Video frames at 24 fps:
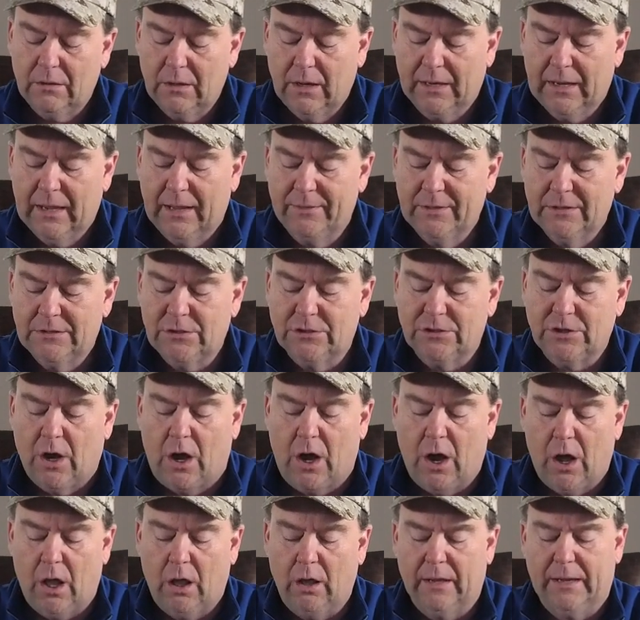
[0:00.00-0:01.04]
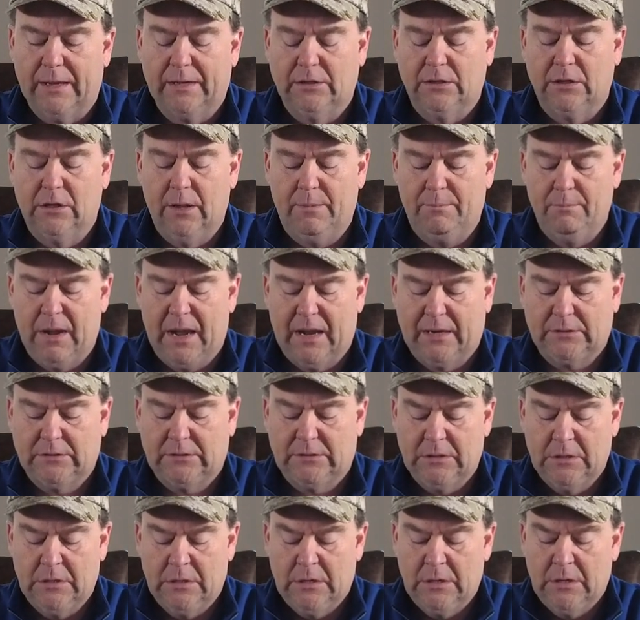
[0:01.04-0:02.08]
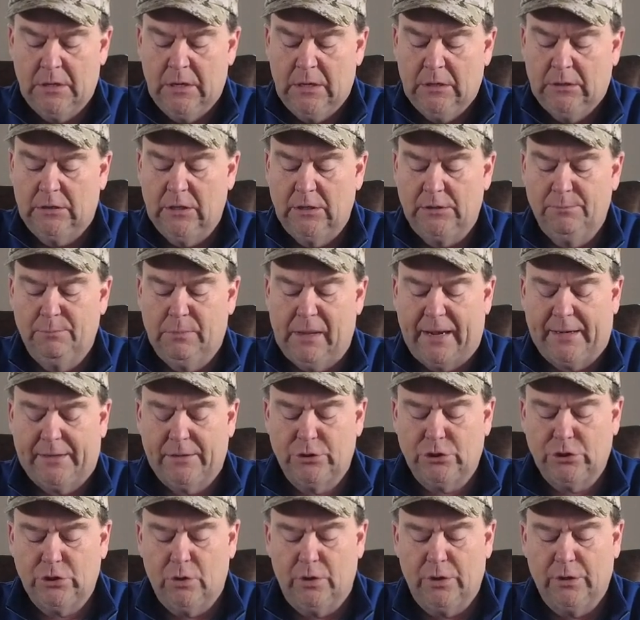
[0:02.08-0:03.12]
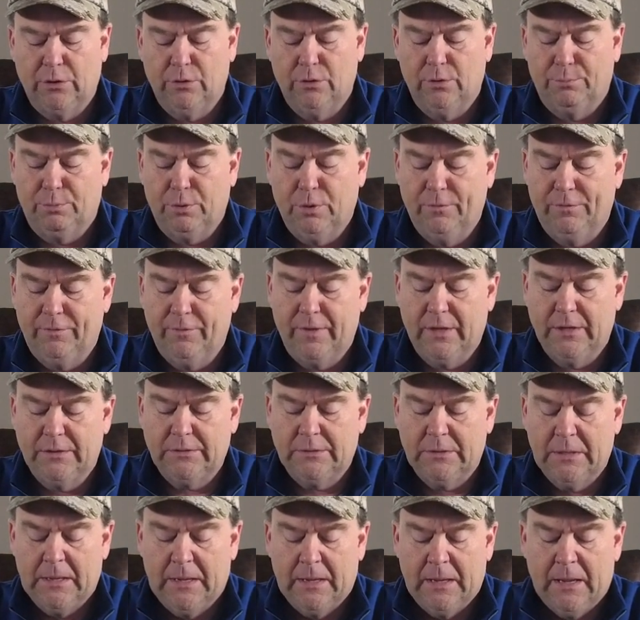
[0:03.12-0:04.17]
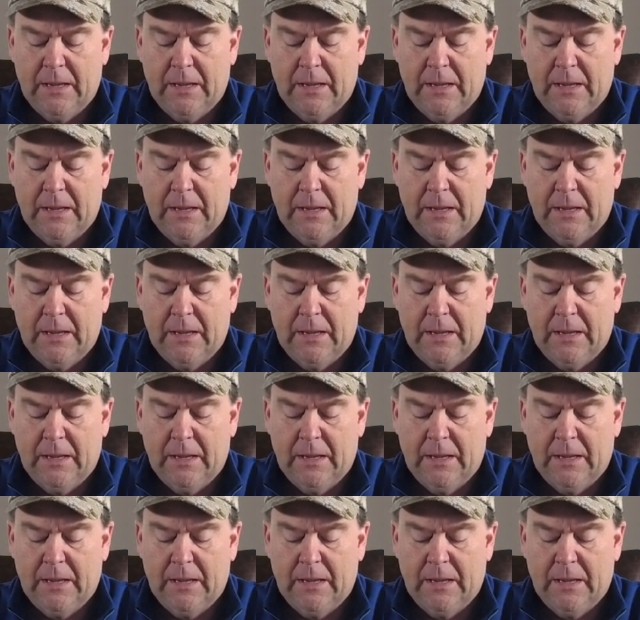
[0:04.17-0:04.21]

Again, this is all in Glenn Beck's. Glenn Beck is showing you the proof of this.